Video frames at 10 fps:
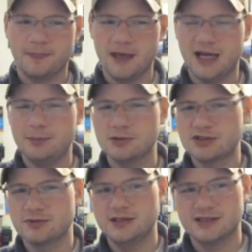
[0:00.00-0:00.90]
The apple
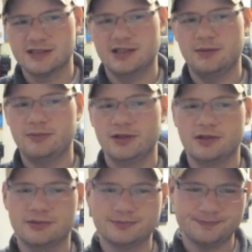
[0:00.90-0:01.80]
sweetens it up
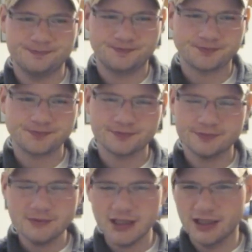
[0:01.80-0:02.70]
though.
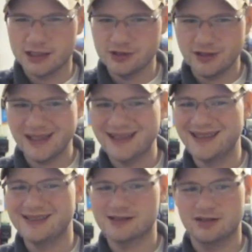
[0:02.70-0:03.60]
I do get
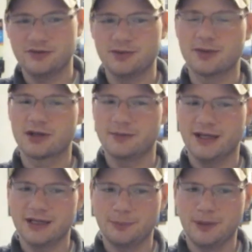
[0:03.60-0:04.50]
hints of the
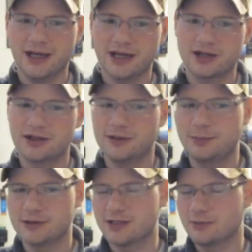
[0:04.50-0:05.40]
bergamot and black currant,
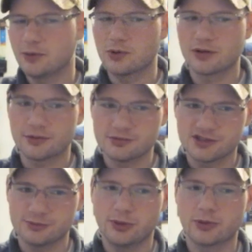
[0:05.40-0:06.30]
but they're more
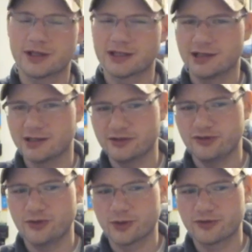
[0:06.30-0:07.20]
supporting than in the
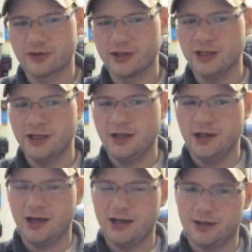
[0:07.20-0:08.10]
forefront.
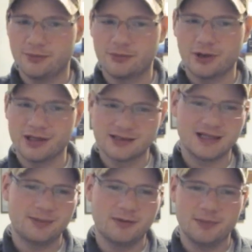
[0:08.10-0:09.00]
Right on
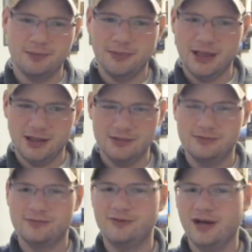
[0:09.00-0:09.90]
top, the
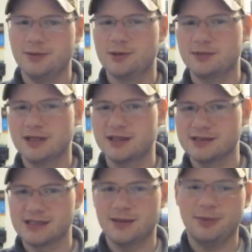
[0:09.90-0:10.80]
main vibe I'm getting
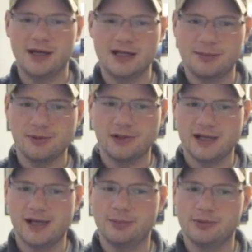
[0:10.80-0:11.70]
is that pineapple and
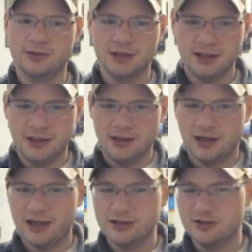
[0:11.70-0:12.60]
apple.
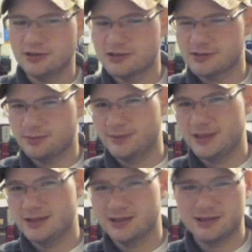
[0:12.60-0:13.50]
I do also
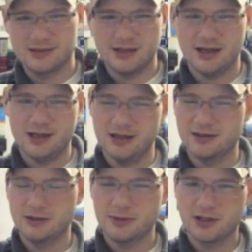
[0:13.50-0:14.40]
get a
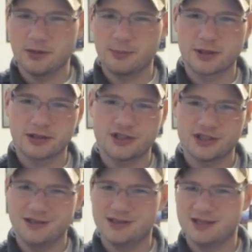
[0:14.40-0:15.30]
little bit of the
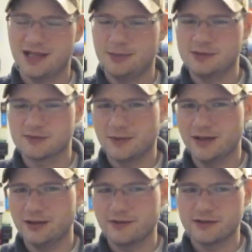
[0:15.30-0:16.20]
birch in the top as
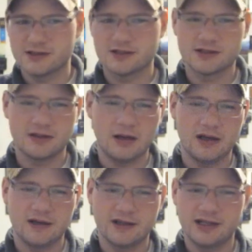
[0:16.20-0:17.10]
well, and
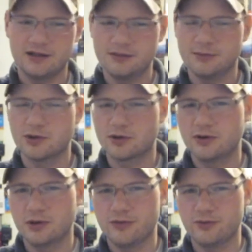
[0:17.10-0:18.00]
I'll get into more
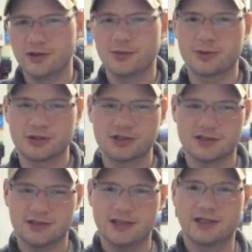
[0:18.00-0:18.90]
of what the birch
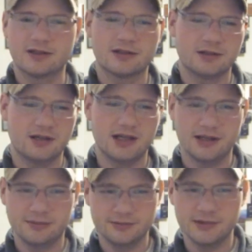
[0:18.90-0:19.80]
is like
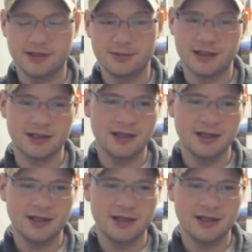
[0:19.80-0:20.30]
in a bit.